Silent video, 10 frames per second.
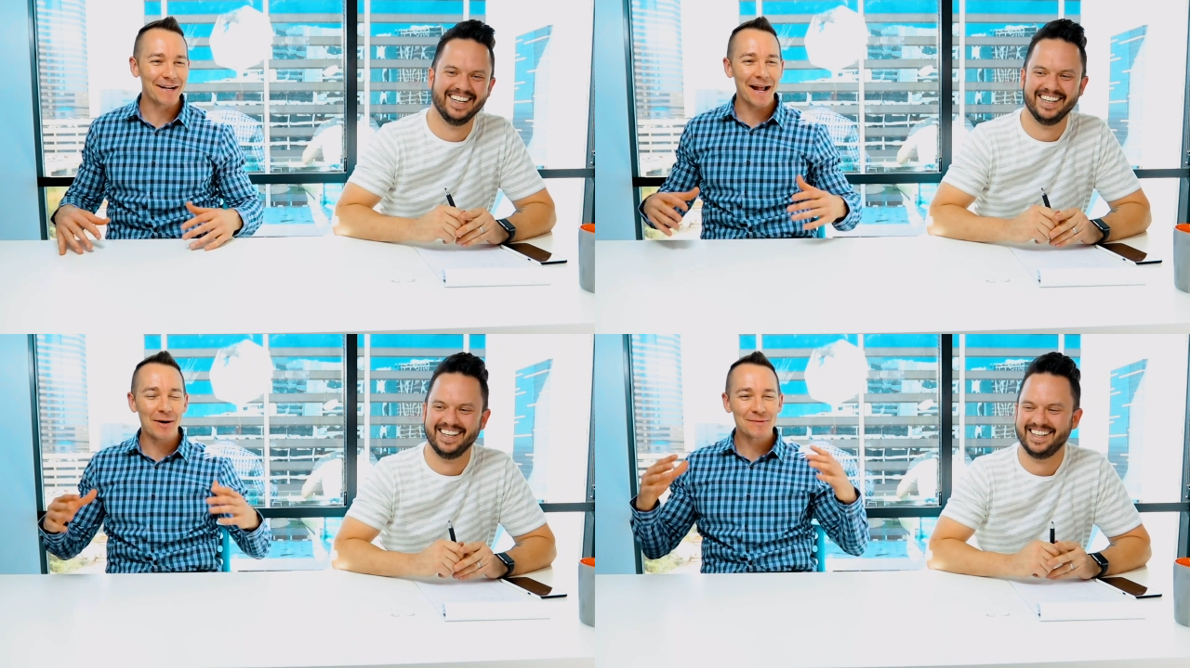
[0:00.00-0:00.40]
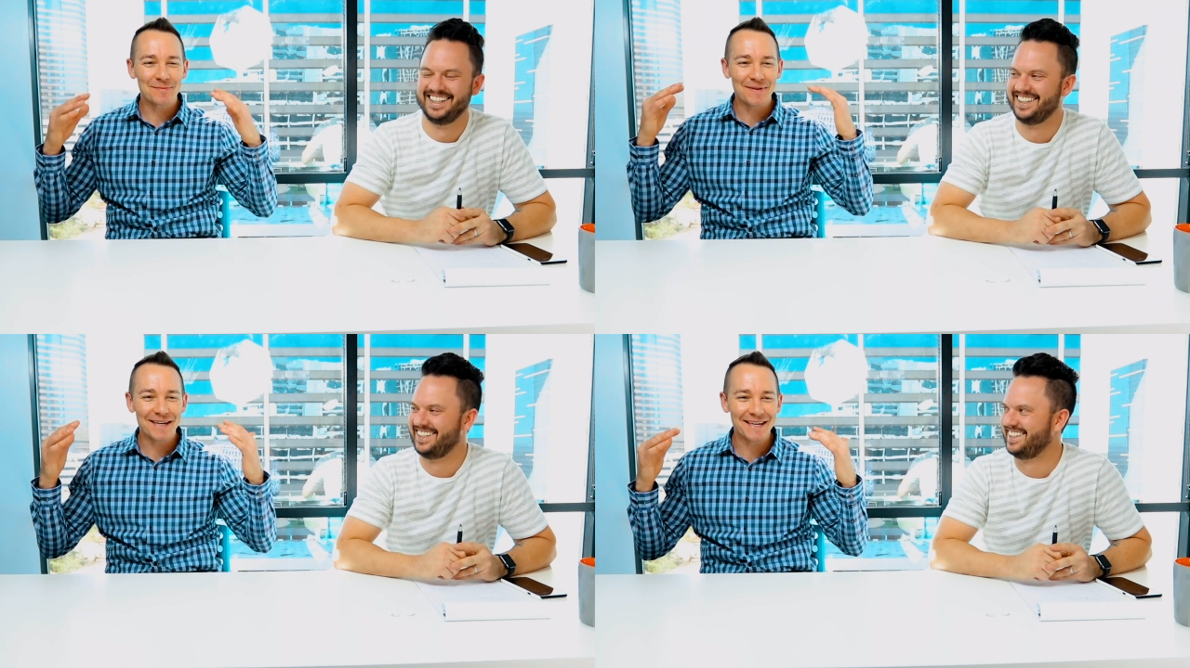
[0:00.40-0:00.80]
Speaker 1: but it helps
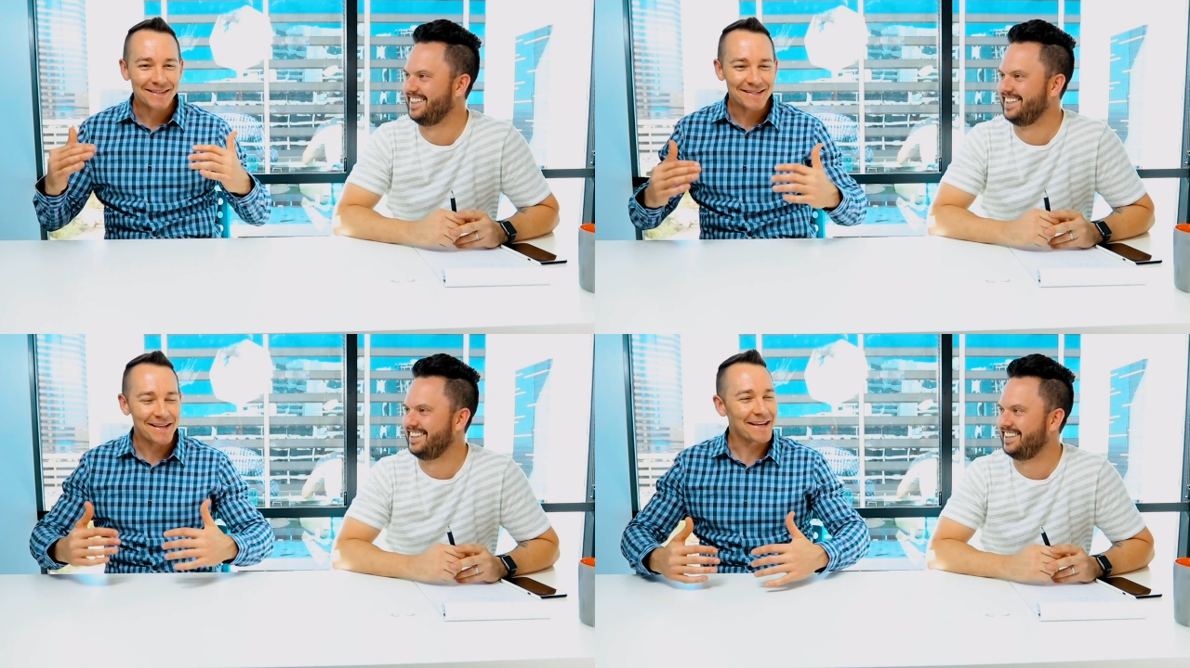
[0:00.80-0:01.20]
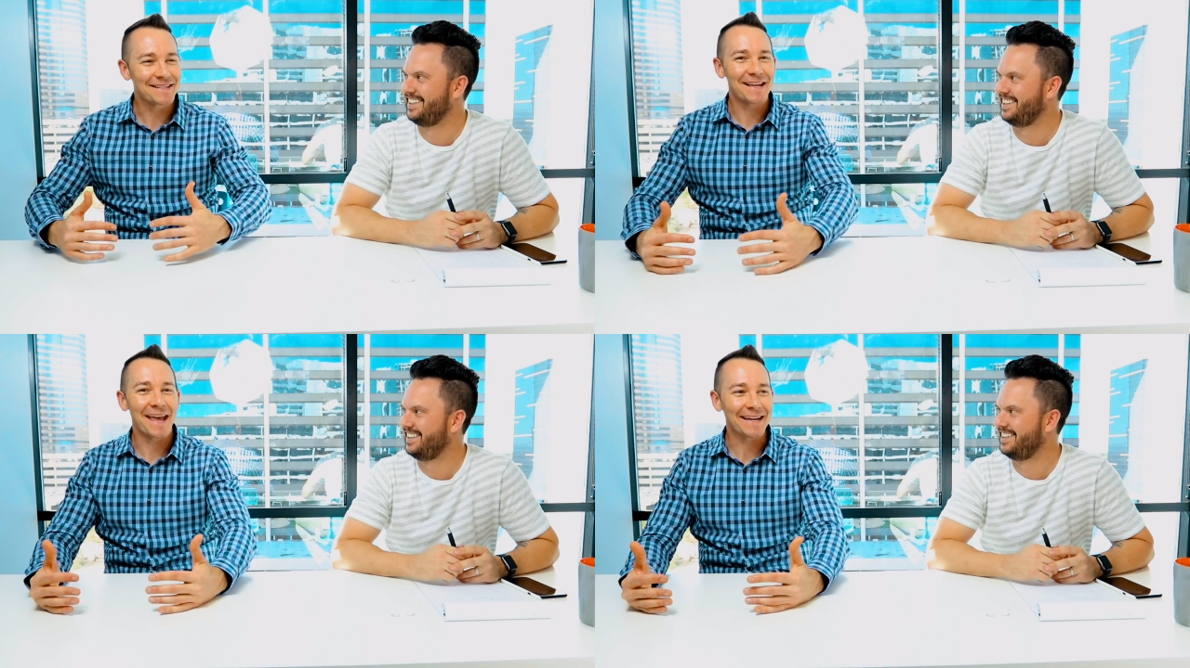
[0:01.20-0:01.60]
me stay
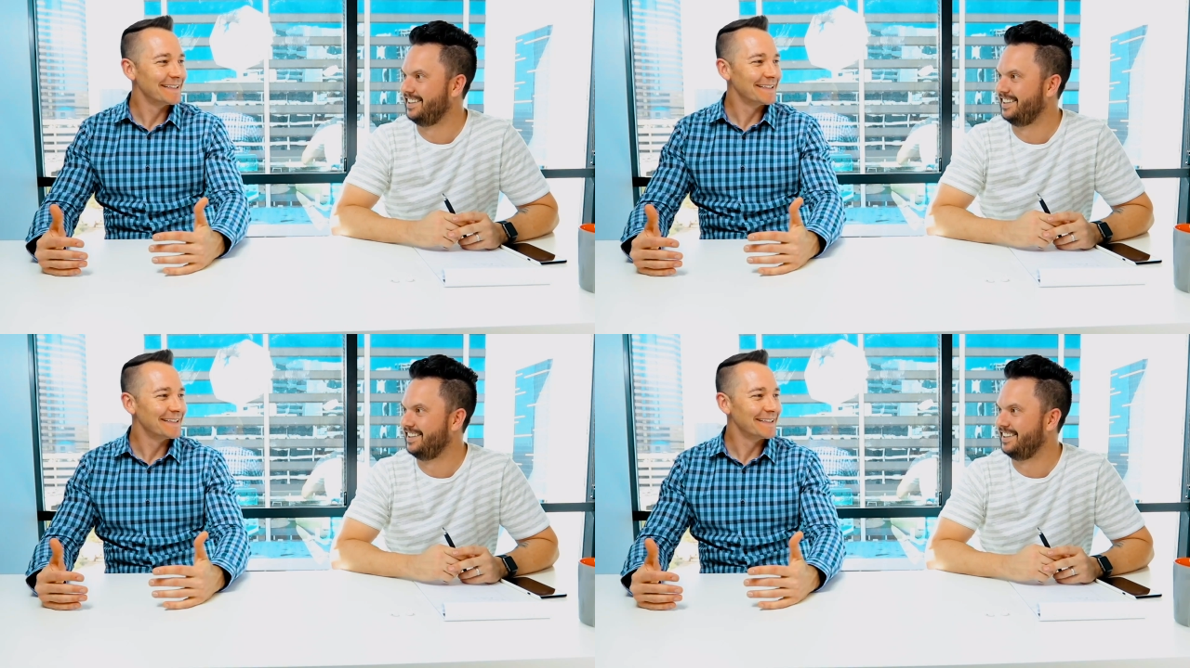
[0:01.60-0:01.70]
sane.